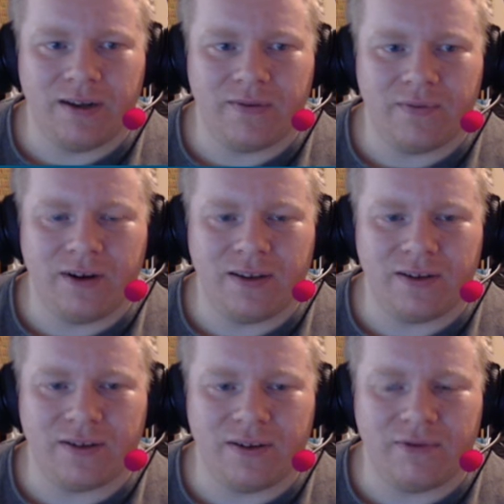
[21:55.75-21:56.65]
Why did I
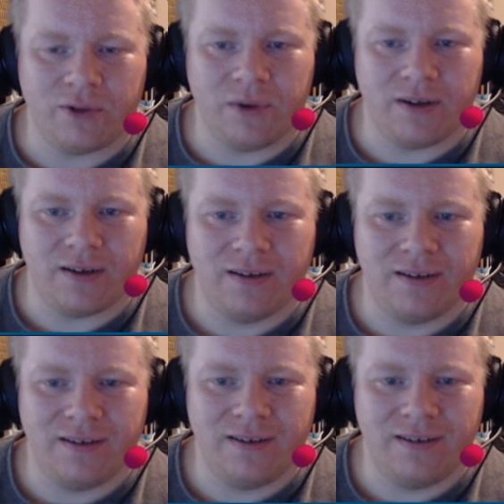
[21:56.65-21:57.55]
sign Rosberg?
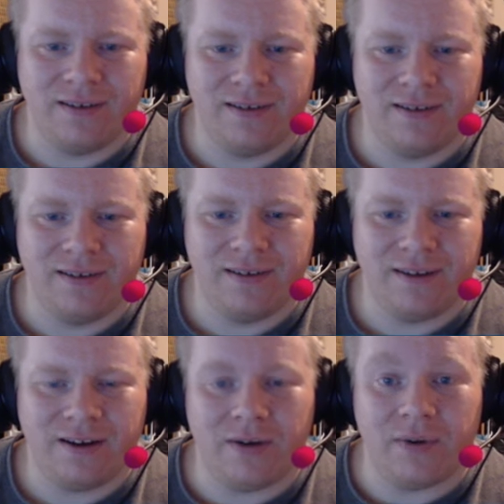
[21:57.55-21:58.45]

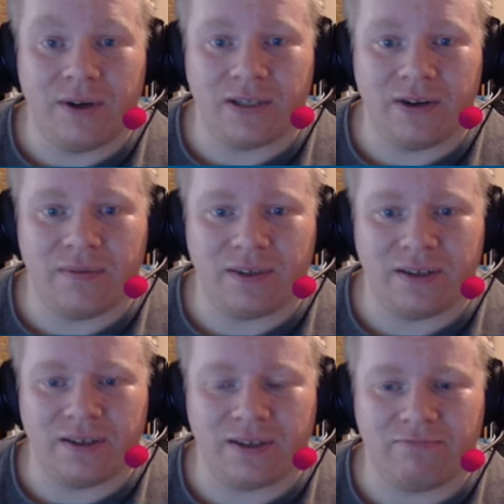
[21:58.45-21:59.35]
I know why I signed him.
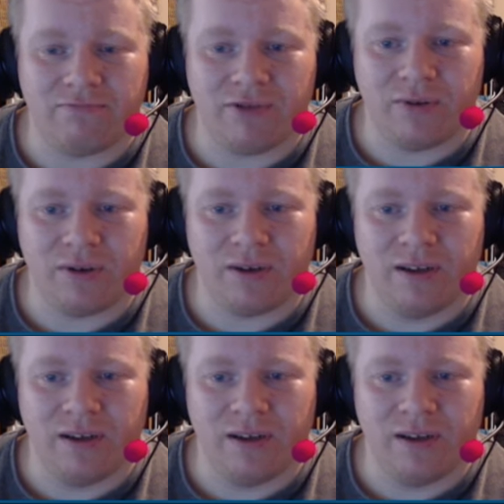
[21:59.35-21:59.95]
He's just too good.